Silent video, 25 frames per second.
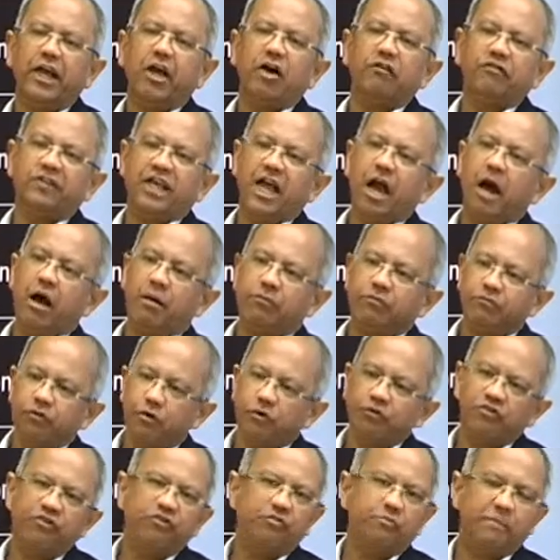of the Armed
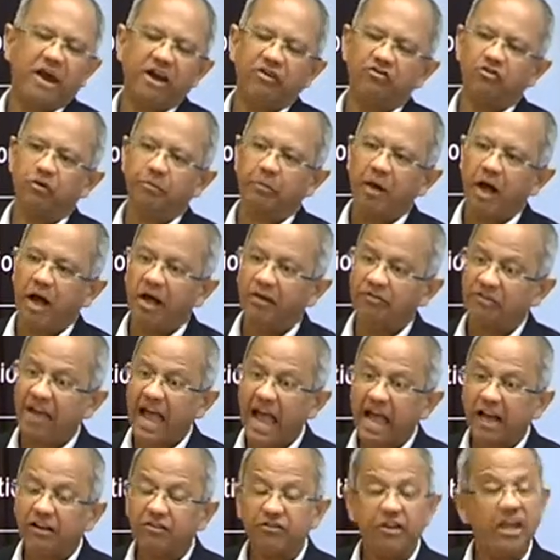Forces Special Powers
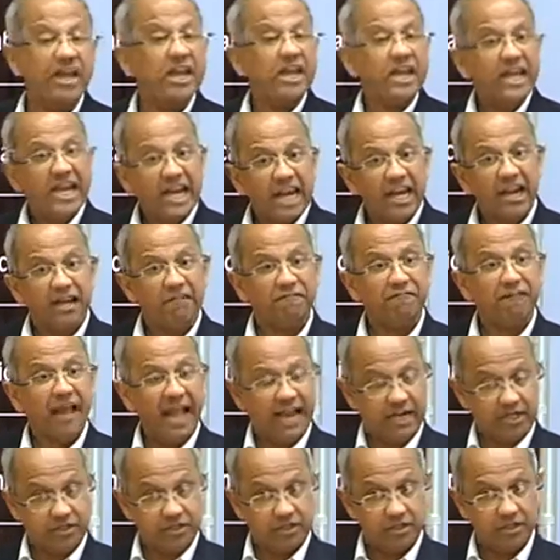Act, in
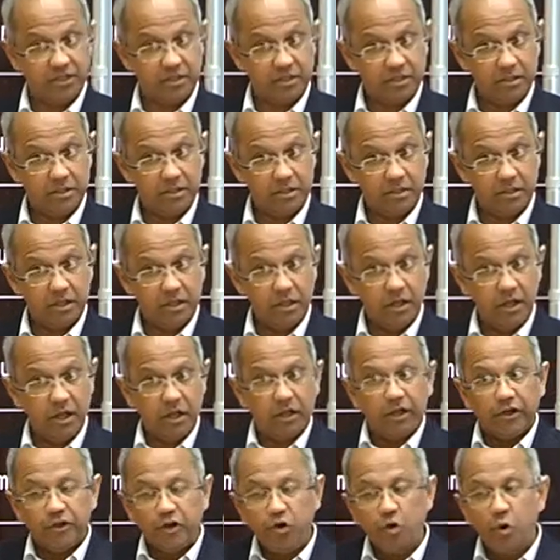effect,
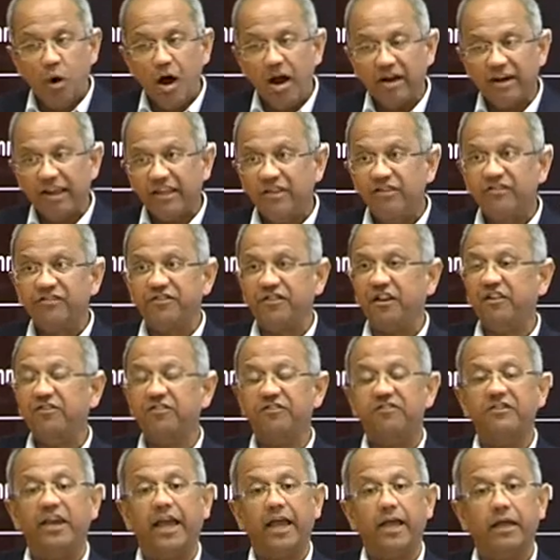you are
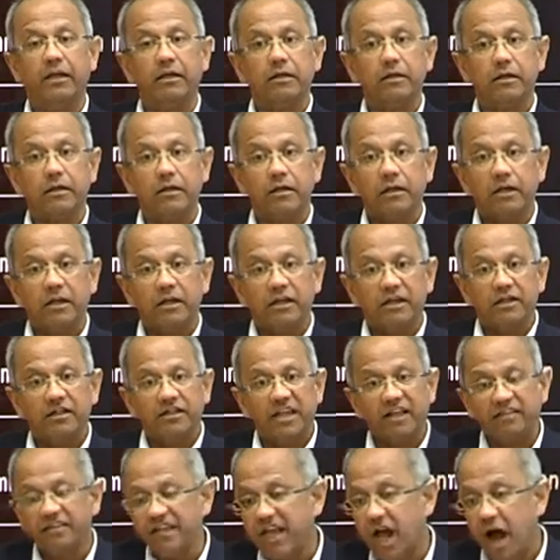insisting
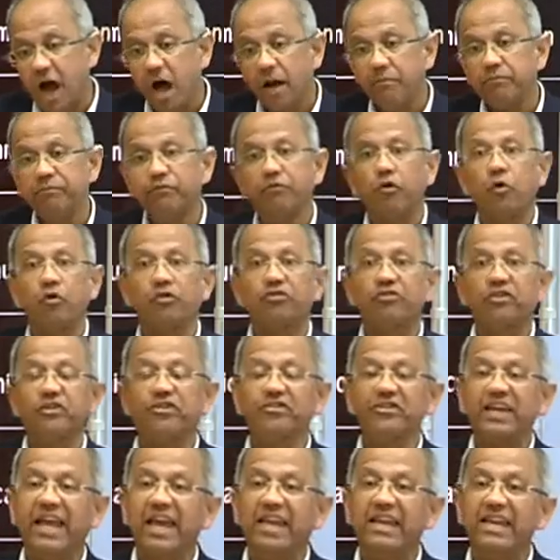that the armed forces
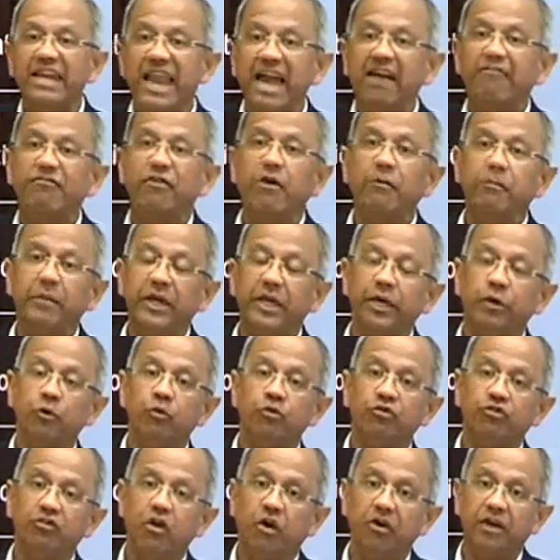can never be
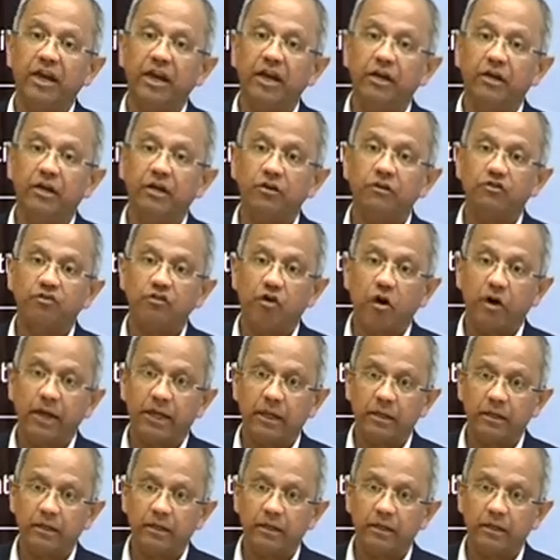used on Indian soil